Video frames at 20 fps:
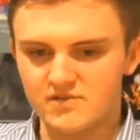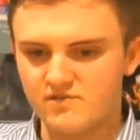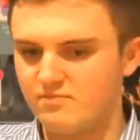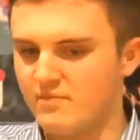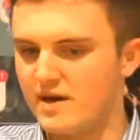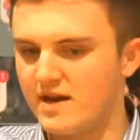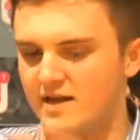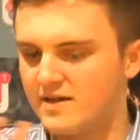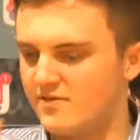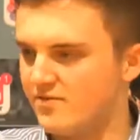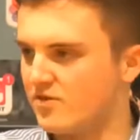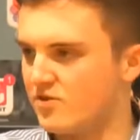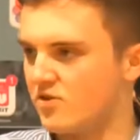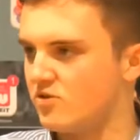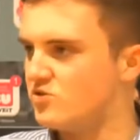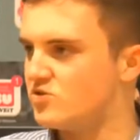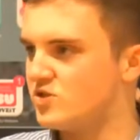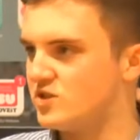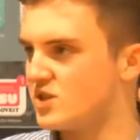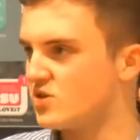many different
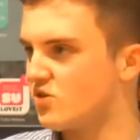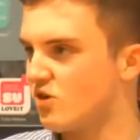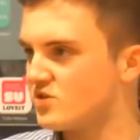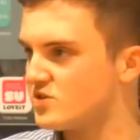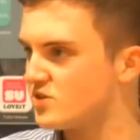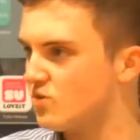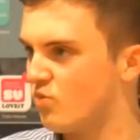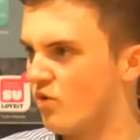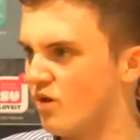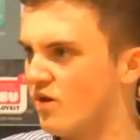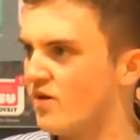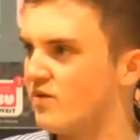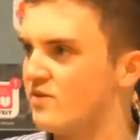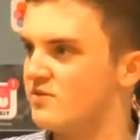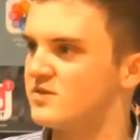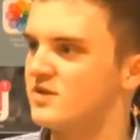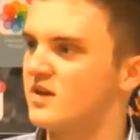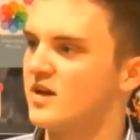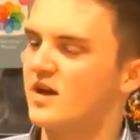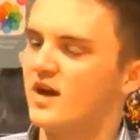countries across the
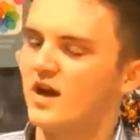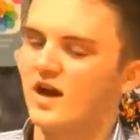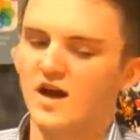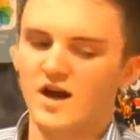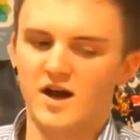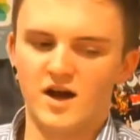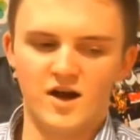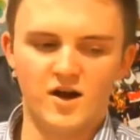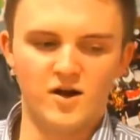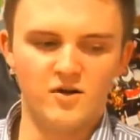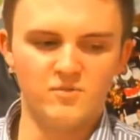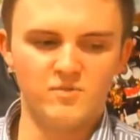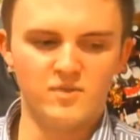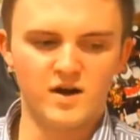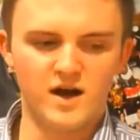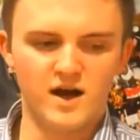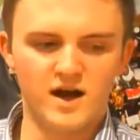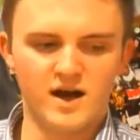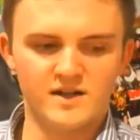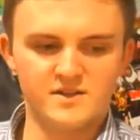world.
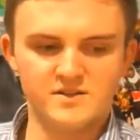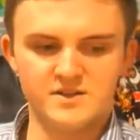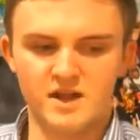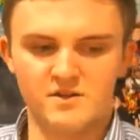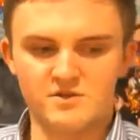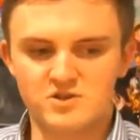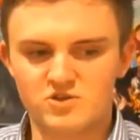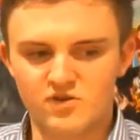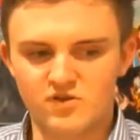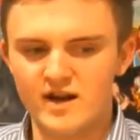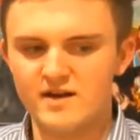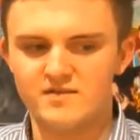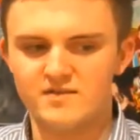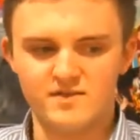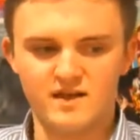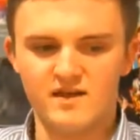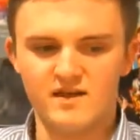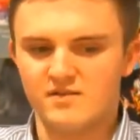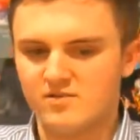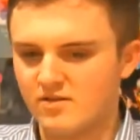And, you know, it's great to
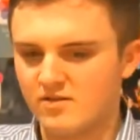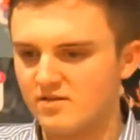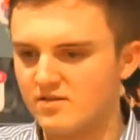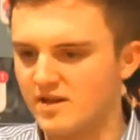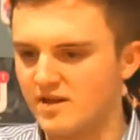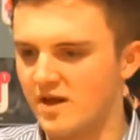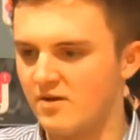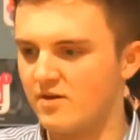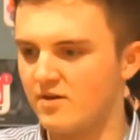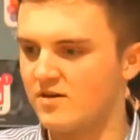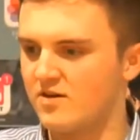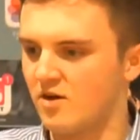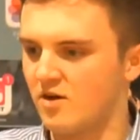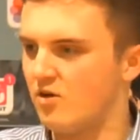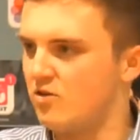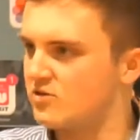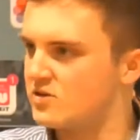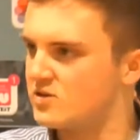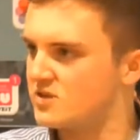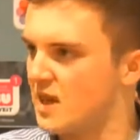think that, you know, it
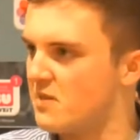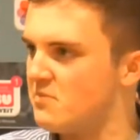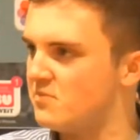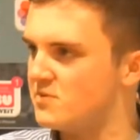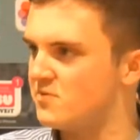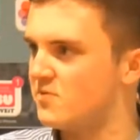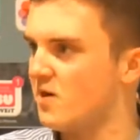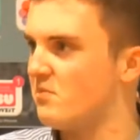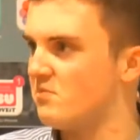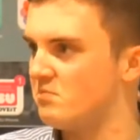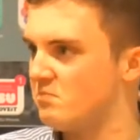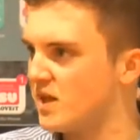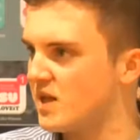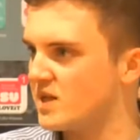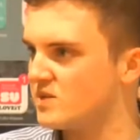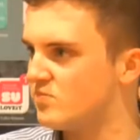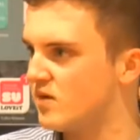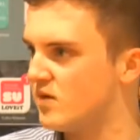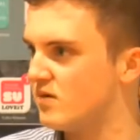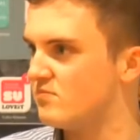all stems from
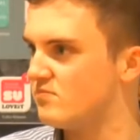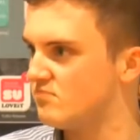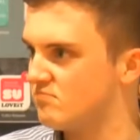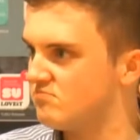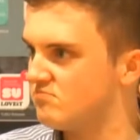Middlesbrough.